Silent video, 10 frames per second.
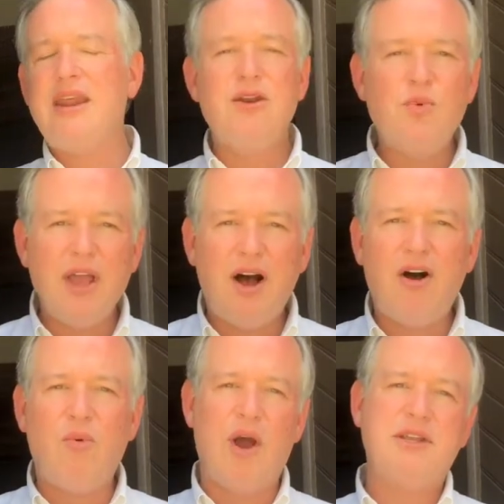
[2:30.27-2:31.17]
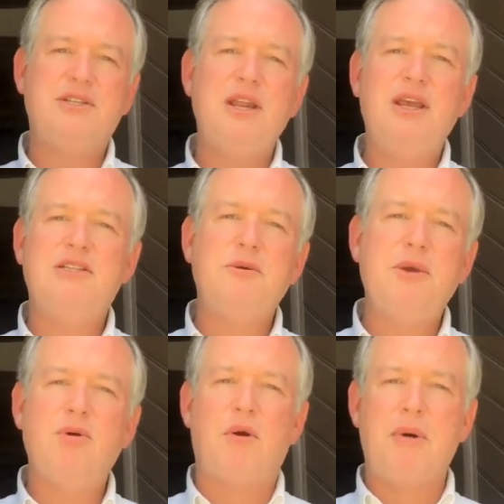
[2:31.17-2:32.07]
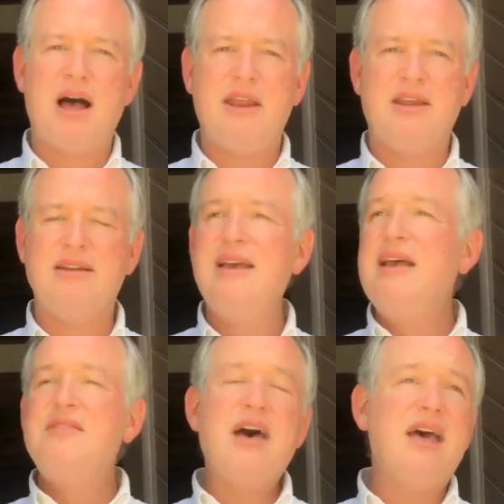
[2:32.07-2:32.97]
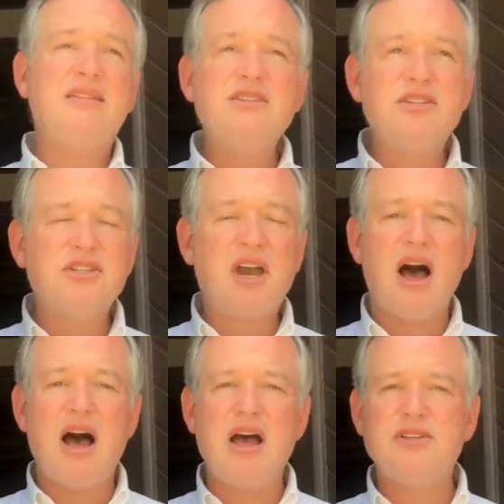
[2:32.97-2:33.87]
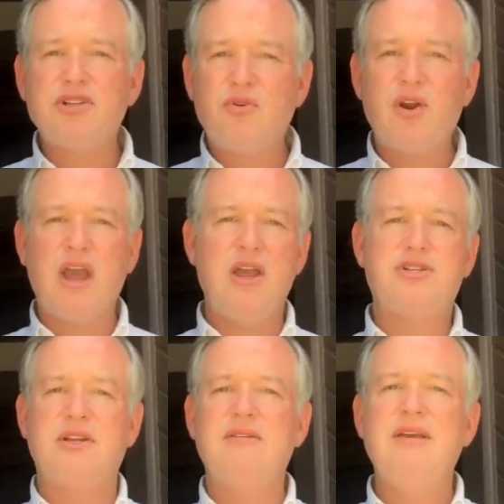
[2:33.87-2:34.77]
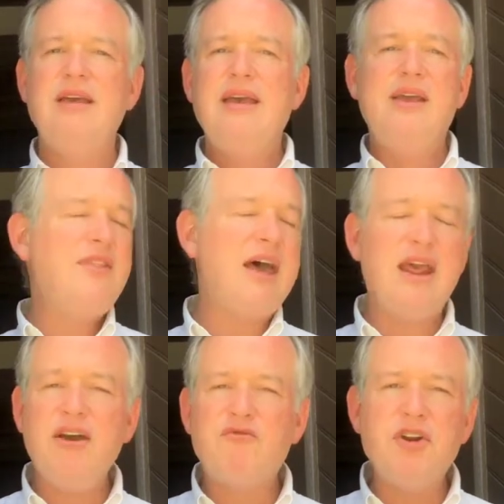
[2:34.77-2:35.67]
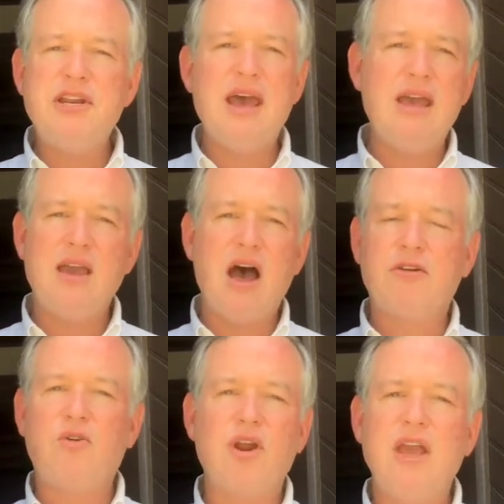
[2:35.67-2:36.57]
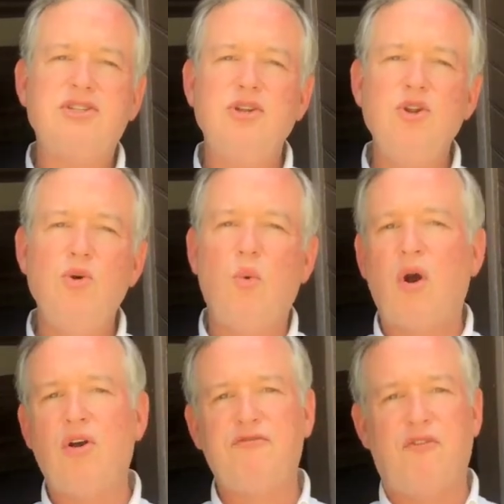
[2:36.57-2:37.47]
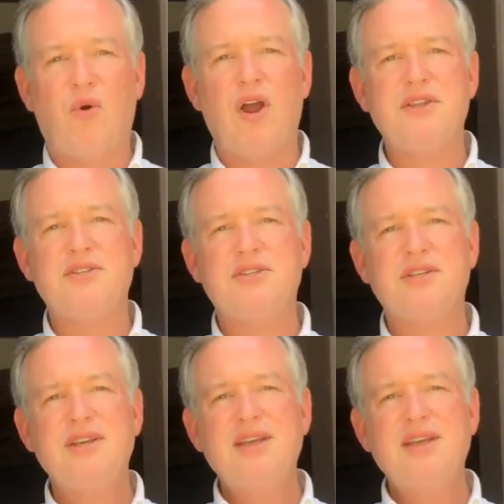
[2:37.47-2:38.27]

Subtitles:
and we always need to be reminded that this is God's creation and that every day God creates a new world for us,